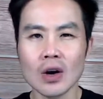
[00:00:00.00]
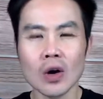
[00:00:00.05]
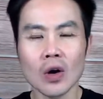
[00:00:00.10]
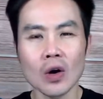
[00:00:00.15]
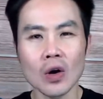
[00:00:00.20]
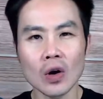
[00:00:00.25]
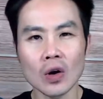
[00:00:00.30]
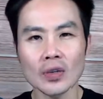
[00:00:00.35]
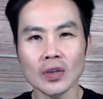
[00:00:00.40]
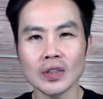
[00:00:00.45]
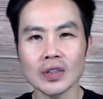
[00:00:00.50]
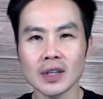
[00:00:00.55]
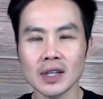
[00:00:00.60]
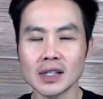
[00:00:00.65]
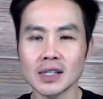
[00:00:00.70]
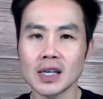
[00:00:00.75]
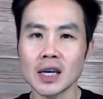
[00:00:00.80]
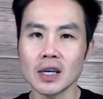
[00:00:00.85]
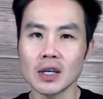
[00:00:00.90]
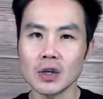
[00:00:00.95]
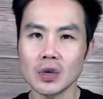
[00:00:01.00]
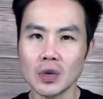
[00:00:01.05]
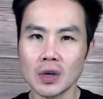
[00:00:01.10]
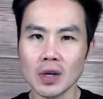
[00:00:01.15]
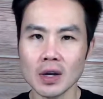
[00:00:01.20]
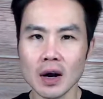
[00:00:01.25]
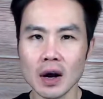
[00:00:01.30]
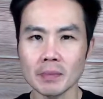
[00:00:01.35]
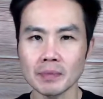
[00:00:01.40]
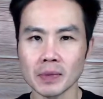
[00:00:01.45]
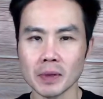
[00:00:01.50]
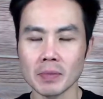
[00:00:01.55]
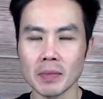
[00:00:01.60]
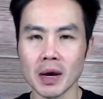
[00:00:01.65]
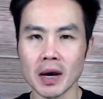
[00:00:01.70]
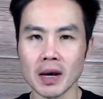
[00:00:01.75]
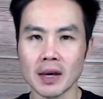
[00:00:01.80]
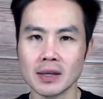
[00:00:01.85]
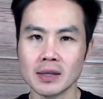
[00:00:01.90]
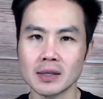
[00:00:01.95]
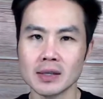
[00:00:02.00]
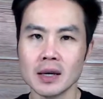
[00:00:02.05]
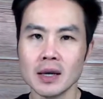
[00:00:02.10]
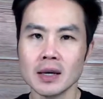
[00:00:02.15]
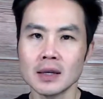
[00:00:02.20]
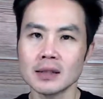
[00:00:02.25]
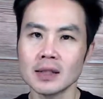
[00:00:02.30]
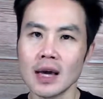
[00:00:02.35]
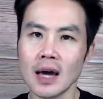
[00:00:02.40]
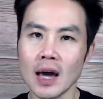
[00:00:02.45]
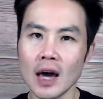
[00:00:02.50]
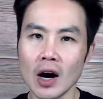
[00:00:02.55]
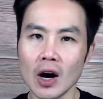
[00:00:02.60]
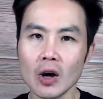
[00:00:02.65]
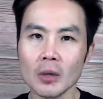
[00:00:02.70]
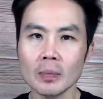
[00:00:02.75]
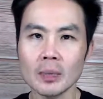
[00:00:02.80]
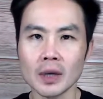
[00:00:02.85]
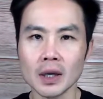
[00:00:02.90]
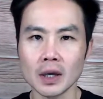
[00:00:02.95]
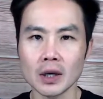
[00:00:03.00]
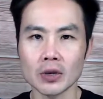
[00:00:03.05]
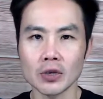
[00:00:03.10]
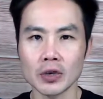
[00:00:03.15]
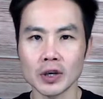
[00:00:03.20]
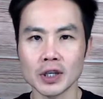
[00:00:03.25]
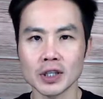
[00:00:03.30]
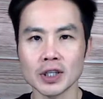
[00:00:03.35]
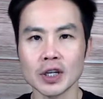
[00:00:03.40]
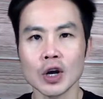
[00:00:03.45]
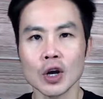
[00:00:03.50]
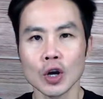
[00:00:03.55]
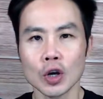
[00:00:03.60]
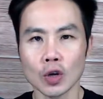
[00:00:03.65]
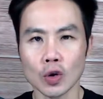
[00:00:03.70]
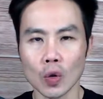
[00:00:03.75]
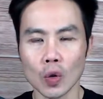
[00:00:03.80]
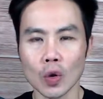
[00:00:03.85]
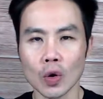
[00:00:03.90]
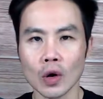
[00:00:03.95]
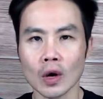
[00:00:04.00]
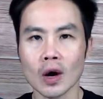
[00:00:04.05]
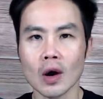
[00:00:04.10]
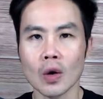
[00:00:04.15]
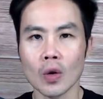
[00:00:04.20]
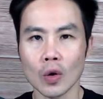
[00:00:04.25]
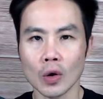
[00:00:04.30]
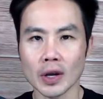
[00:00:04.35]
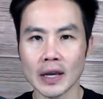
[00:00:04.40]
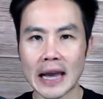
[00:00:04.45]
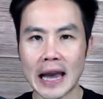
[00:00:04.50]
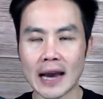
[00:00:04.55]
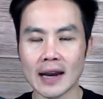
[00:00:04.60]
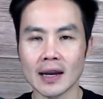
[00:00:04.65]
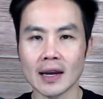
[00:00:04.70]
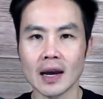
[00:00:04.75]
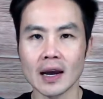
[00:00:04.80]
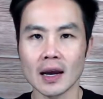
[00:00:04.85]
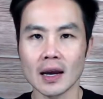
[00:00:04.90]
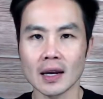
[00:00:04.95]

all the things that you can optimize to help increase your organic